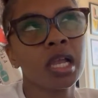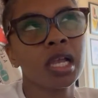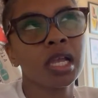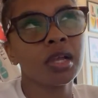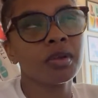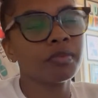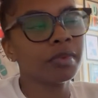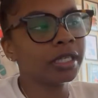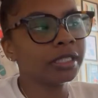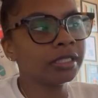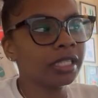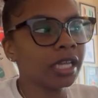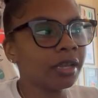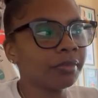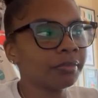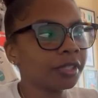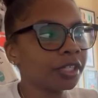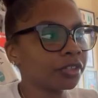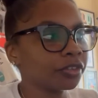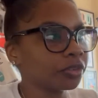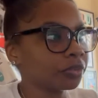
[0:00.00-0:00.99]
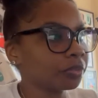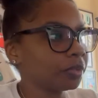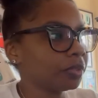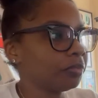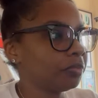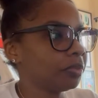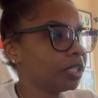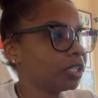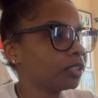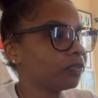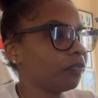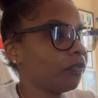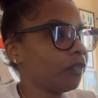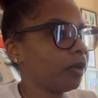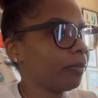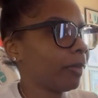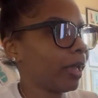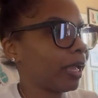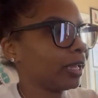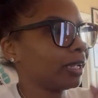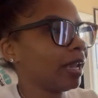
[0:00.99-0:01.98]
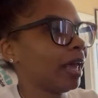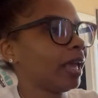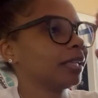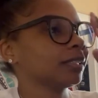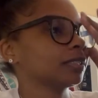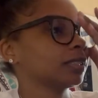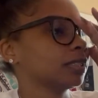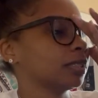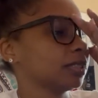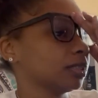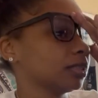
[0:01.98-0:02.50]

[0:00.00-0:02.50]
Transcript: and wait damn near three weeks for my glasses